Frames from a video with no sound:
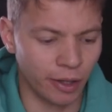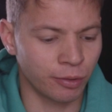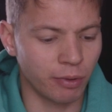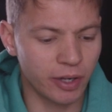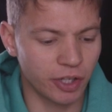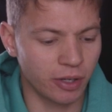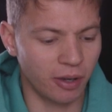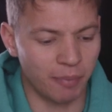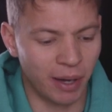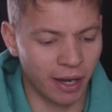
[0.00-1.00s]

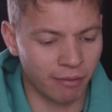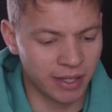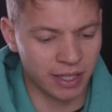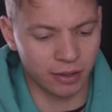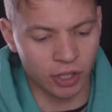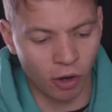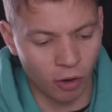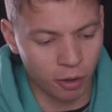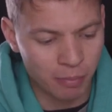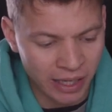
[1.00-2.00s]
Aggression by a red-tailed
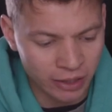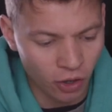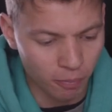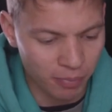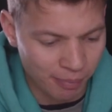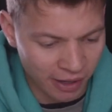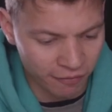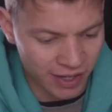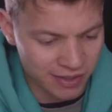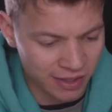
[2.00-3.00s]
hawk may not be
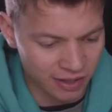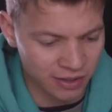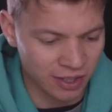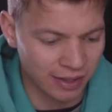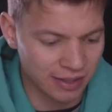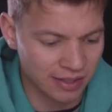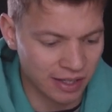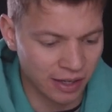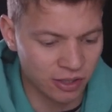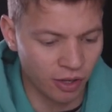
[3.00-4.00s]
manifested until its
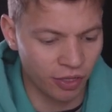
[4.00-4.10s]
second